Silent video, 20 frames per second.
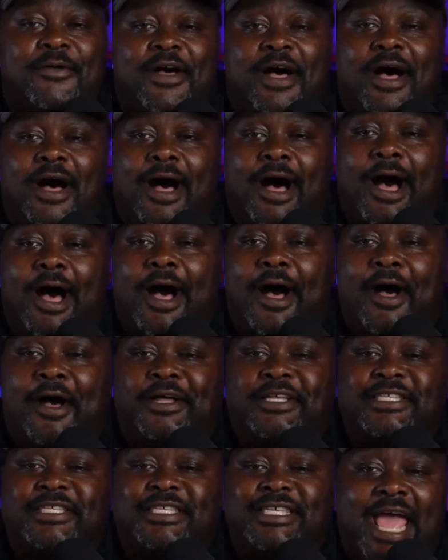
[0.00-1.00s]

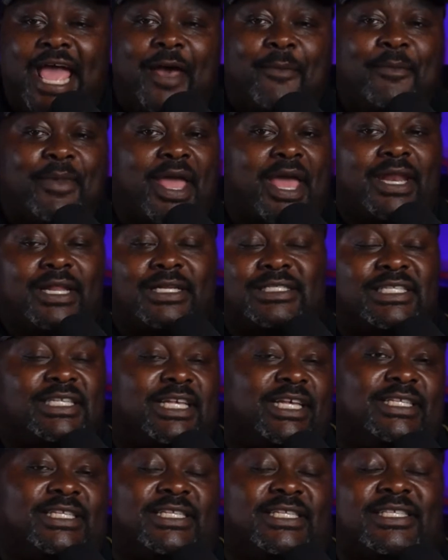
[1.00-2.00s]
Yeah, man,
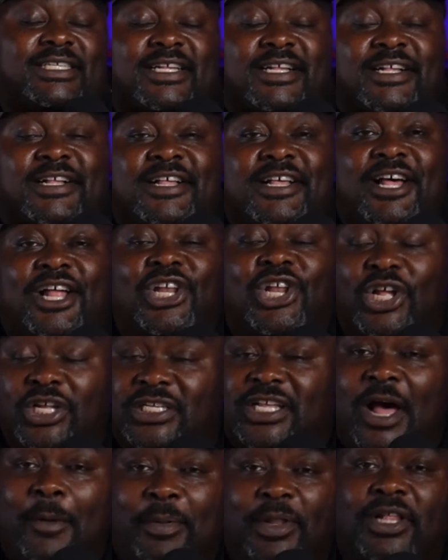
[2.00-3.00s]
it's look,
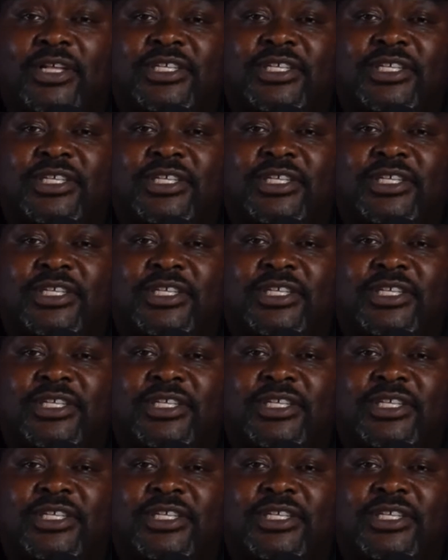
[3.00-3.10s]
couple of